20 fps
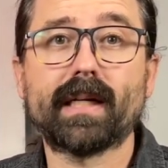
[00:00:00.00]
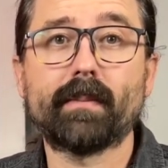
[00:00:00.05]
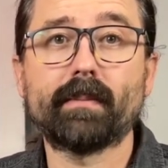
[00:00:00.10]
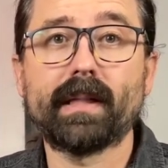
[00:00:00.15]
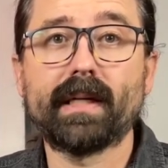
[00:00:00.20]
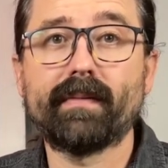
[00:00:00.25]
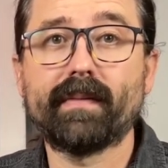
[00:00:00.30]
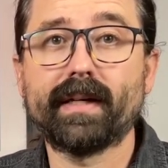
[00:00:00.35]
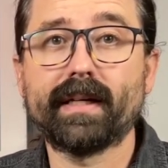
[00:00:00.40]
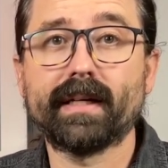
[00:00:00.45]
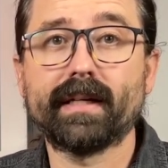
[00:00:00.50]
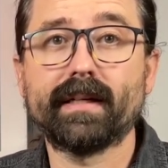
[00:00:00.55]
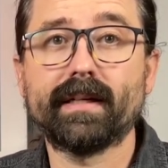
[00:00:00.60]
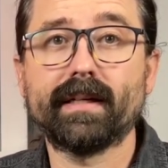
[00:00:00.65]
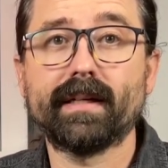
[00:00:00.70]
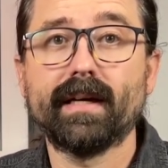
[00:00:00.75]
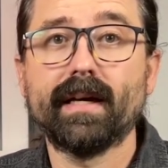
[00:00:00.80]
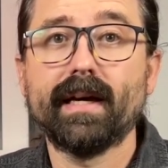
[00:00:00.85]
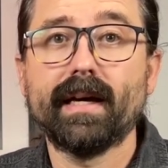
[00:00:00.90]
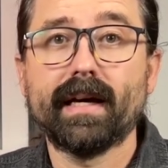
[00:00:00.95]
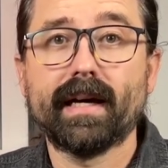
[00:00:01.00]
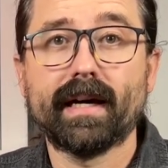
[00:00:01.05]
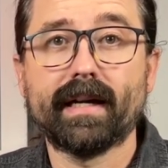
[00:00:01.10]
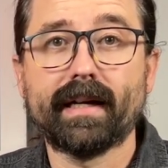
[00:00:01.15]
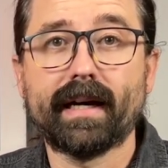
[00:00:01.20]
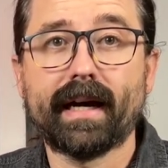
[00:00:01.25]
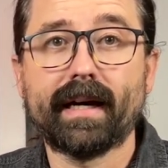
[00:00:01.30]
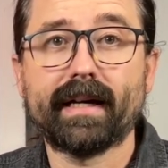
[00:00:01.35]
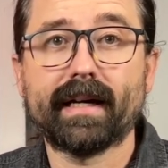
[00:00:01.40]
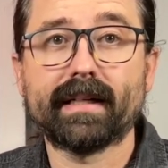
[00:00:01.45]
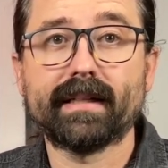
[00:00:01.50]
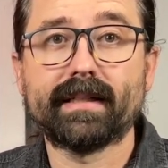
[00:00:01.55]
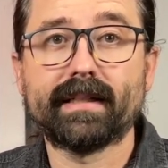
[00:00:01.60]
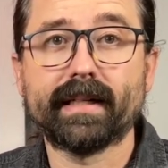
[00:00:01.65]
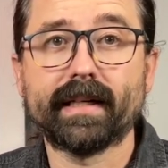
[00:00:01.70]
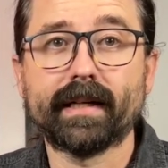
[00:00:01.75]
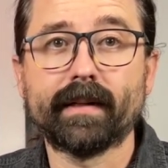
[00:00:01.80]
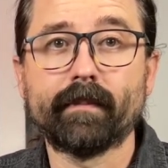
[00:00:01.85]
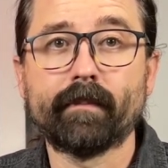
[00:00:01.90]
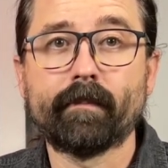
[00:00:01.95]
I'm giving it an 8 out of
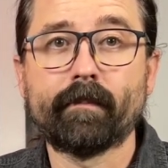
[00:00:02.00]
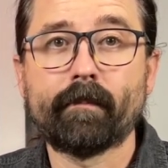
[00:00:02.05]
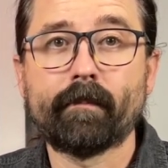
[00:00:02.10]
10.